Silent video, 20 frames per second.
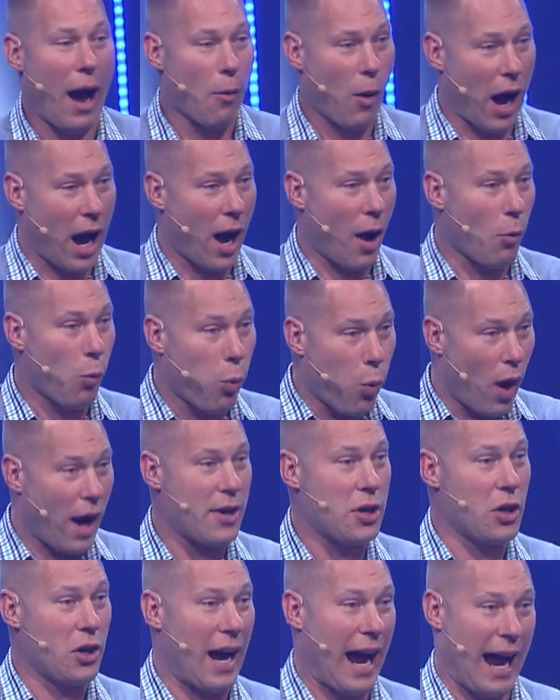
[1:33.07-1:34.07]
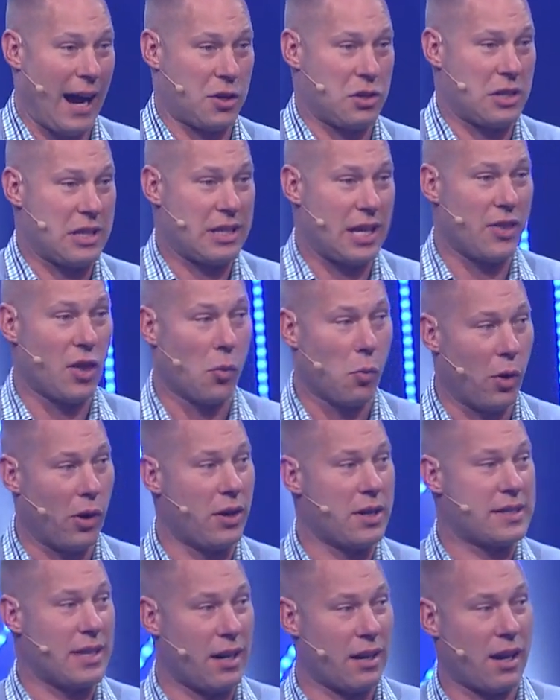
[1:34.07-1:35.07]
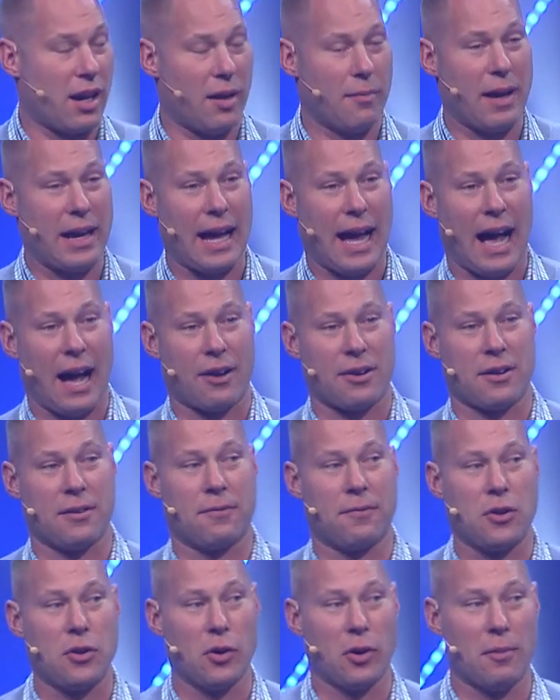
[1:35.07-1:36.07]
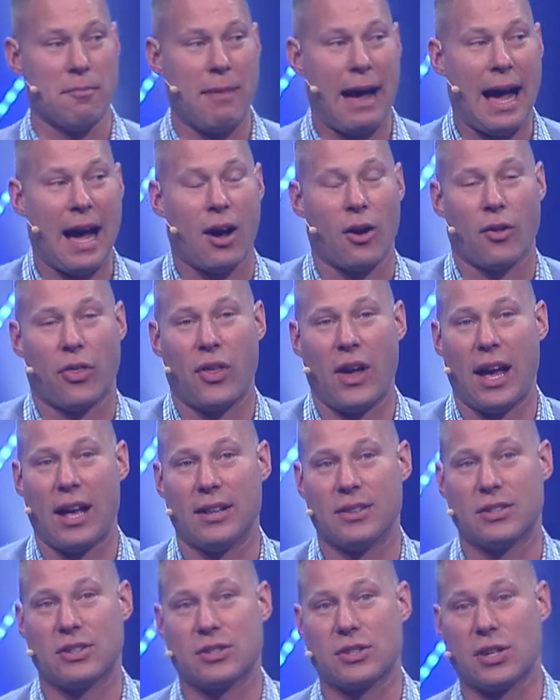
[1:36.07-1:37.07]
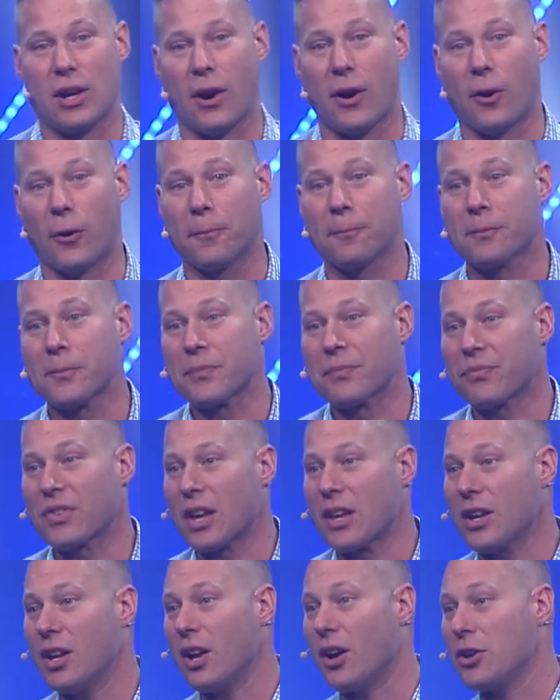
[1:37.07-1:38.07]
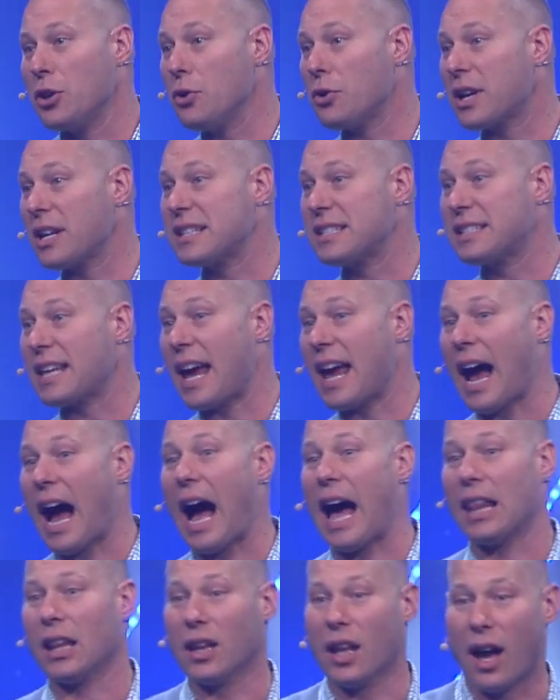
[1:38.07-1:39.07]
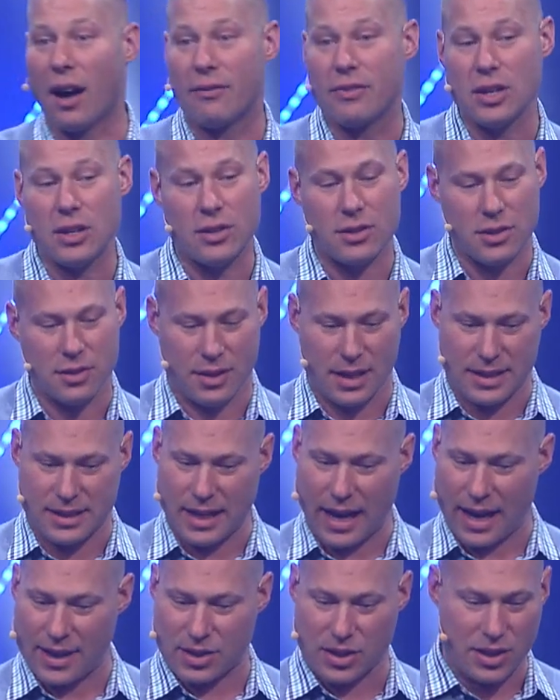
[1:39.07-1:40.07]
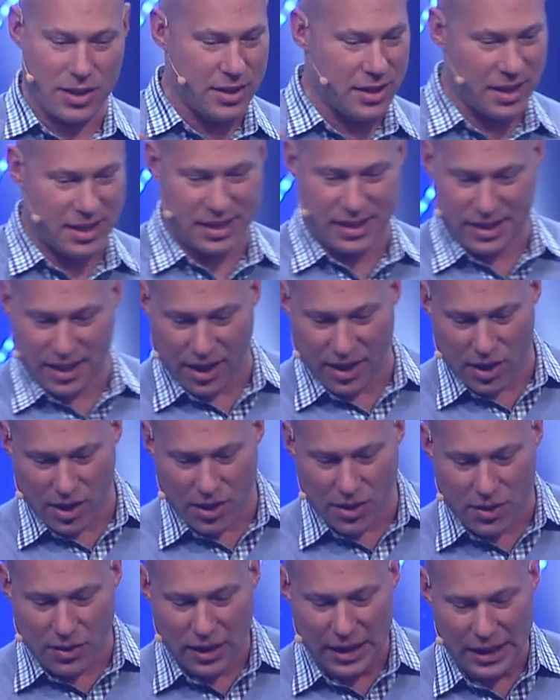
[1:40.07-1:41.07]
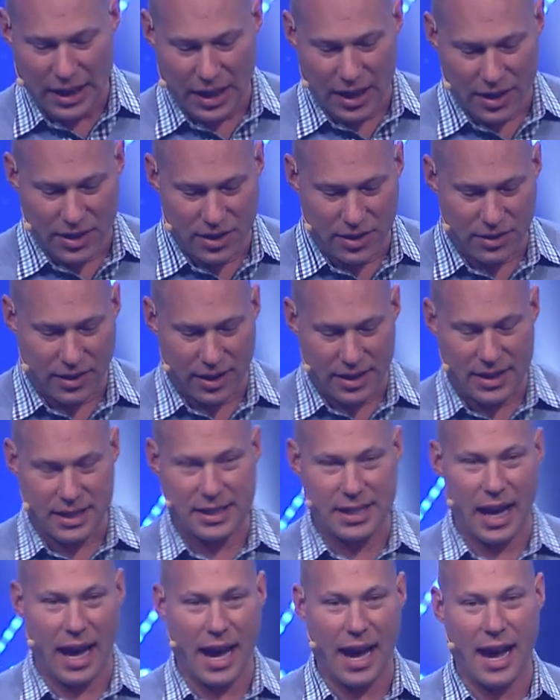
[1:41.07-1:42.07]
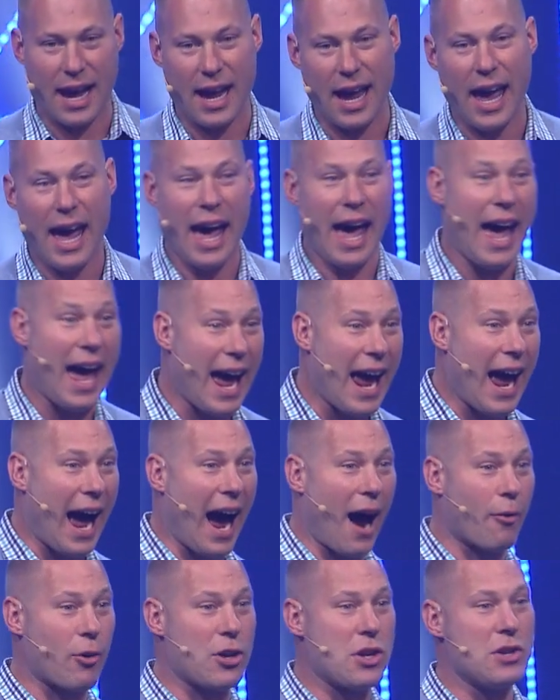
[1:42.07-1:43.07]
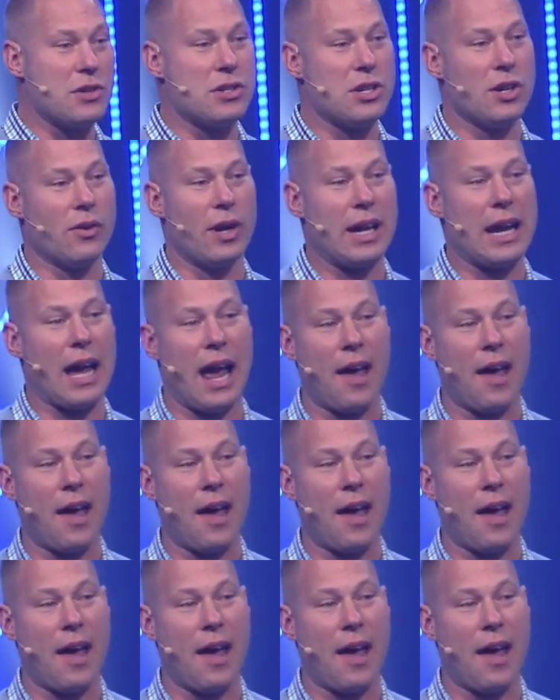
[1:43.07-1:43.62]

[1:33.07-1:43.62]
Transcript: what you're actually saying, the words that are coming out of your mouth. And so, you know, you could say, I love you. You could say, it's good to see you. You can say, hey, how are you doing?